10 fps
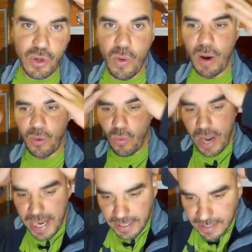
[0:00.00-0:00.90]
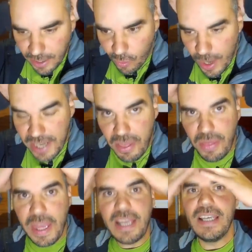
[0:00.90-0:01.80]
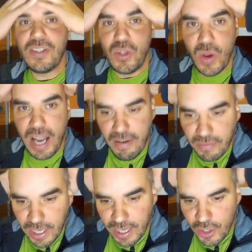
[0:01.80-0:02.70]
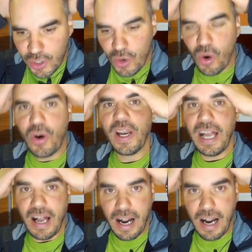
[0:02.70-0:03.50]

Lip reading: So a great thing is to have your